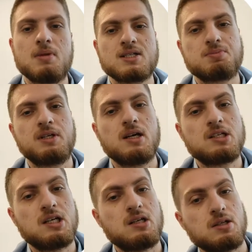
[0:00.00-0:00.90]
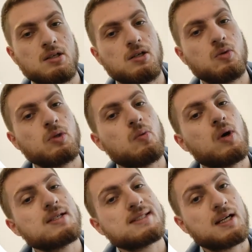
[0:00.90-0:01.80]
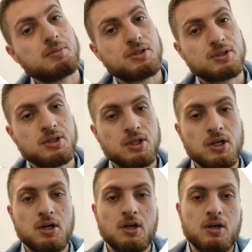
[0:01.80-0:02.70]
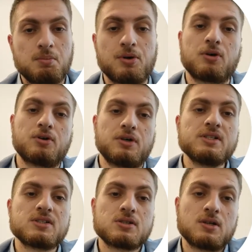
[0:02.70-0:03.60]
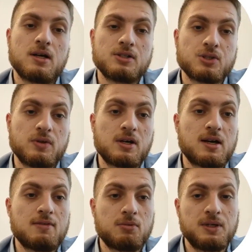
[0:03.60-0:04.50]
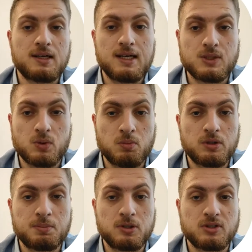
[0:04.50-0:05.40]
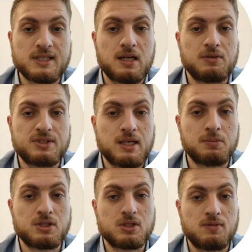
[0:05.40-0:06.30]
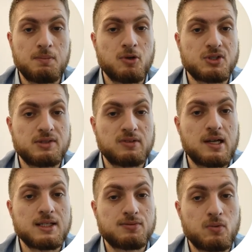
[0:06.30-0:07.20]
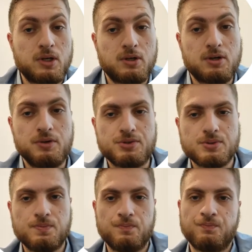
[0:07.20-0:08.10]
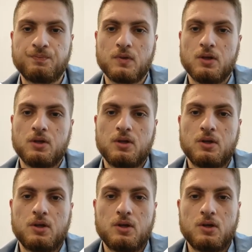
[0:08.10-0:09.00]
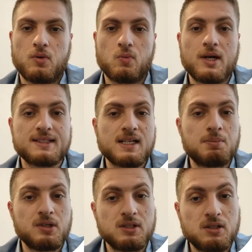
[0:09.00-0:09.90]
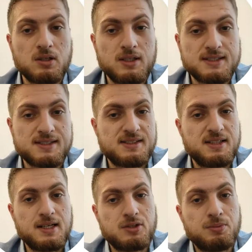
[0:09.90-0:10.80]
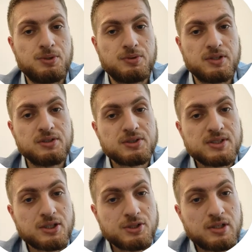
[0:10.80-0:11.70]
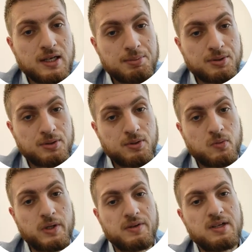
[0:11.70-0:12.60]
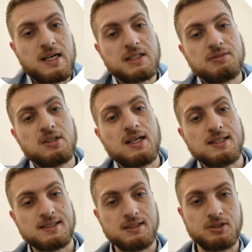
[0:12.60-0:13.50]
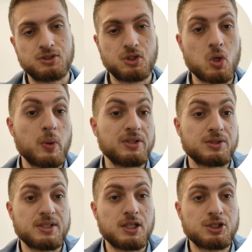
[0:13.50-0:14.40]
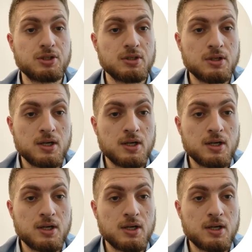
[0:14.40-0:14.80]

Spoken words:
must be annotated in only one segment per occurrence, so there can never be a case with multiple consecutive segments of a positive class for one occurrence. One example is the attribute intersection type, where the negative class is no intersection,